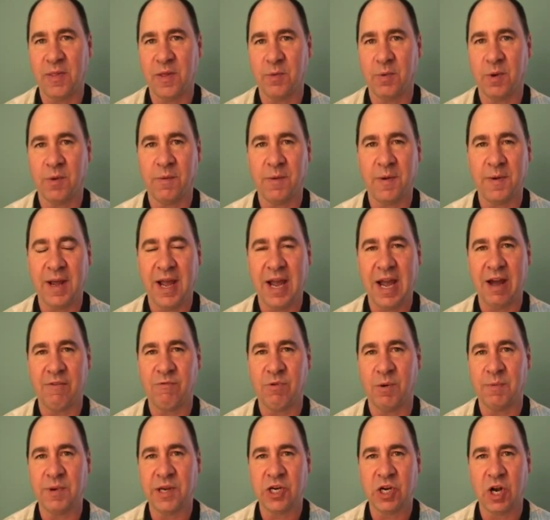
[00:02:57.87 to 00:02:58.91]
Then we would have
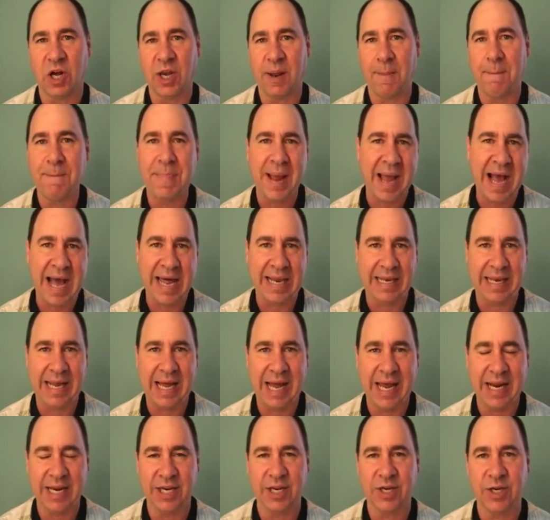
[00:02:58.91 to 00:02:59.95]
what we call a bat
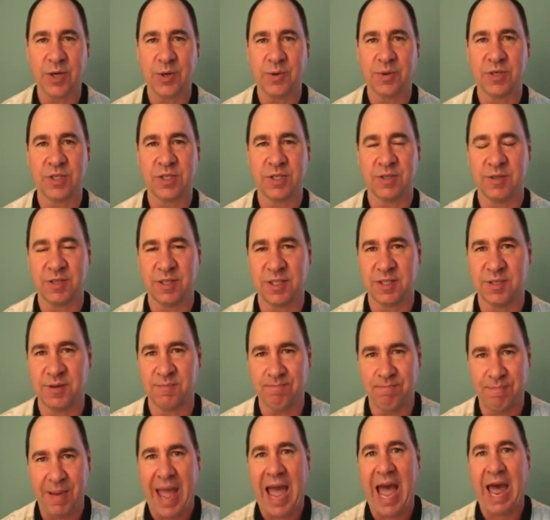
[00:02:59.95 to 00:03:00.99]
light, which is this
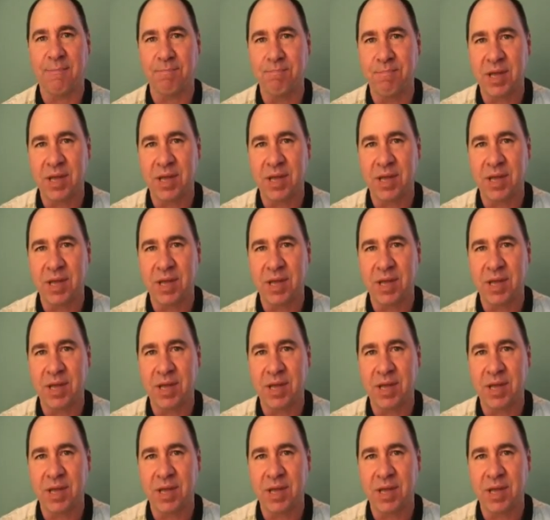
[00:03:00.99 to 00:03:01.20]
bat